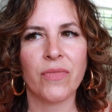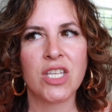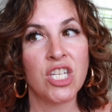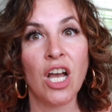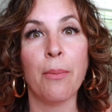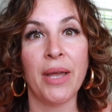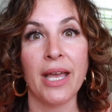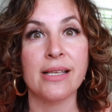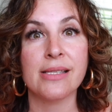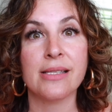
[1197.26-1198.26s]
she got
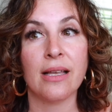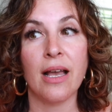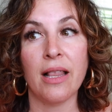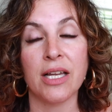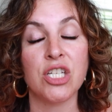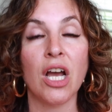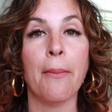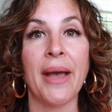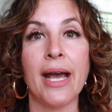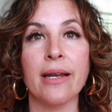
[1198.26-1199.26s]
pissed. Like, she
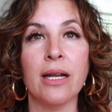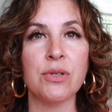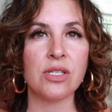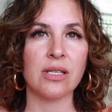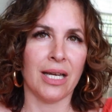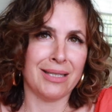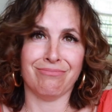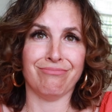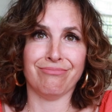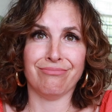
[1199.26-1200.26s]
got mad. And I was just like,
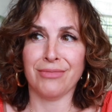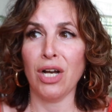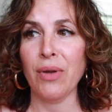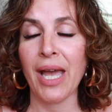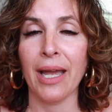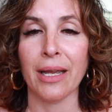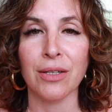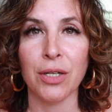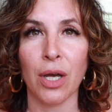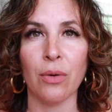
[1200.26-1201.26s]
okay,
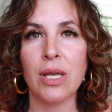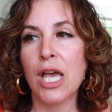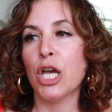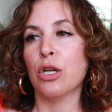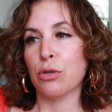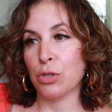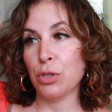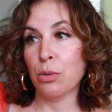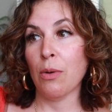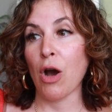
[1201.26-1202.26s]
you know,
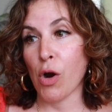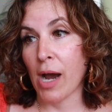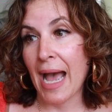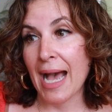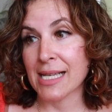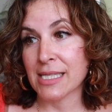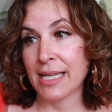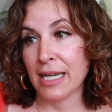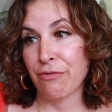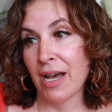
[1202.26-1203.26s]
you all asked
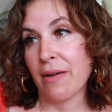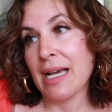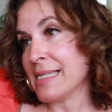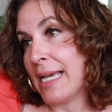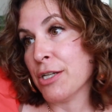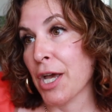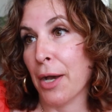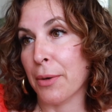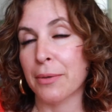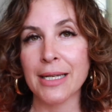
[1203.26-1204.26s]
95. I said,
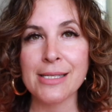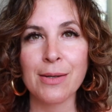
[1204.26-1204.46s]
no, it's